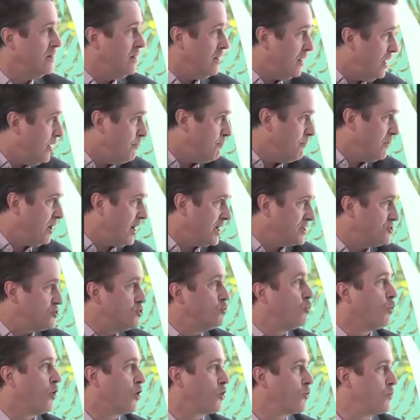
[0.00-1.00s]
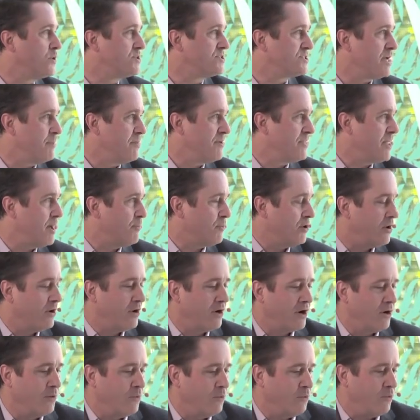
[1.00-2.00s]
I guess you work with some of them.
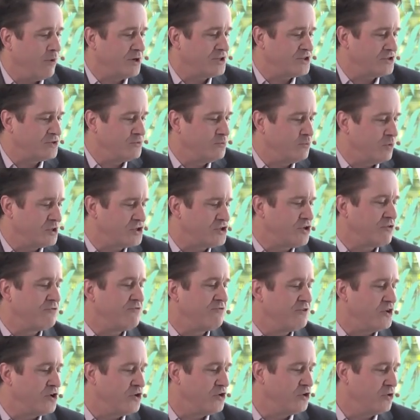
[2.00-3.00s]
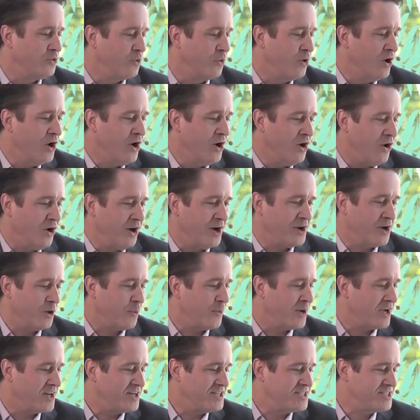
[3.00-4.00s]
What's your view on, are
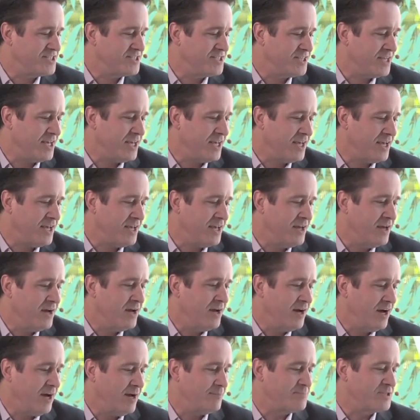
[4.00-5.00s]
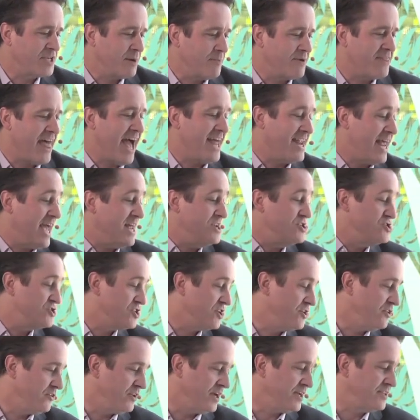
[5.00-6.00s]
we going to see some of that
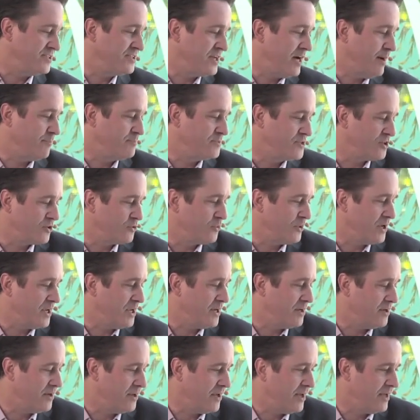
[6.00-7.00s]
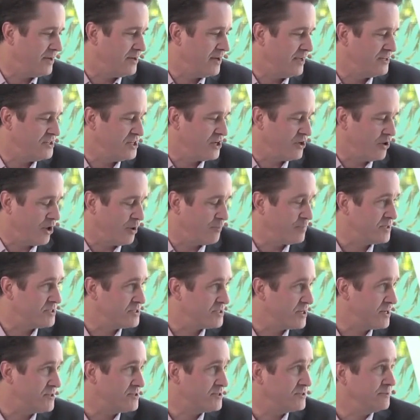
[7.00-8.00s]
engine linked up to green and
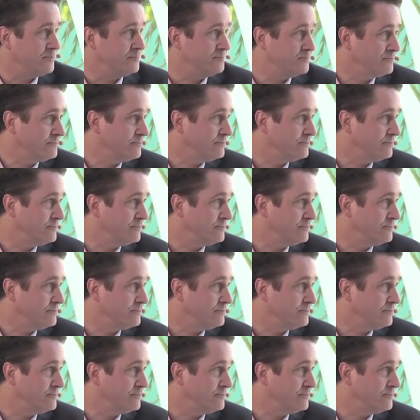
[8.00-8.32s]
decarbonization?